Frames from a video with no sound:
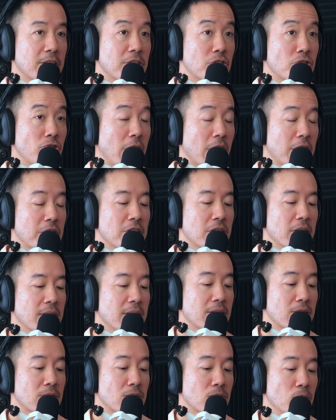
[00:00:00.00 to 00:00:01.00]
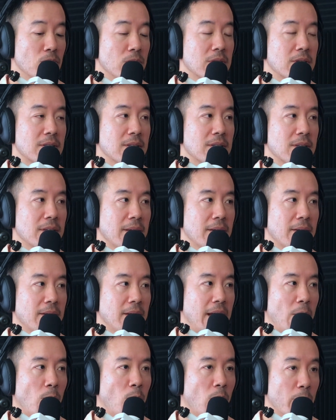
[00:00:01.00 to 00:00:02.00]
and a structure that suits
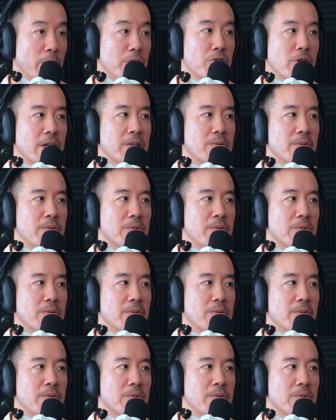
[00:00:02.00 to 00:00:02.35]
what we're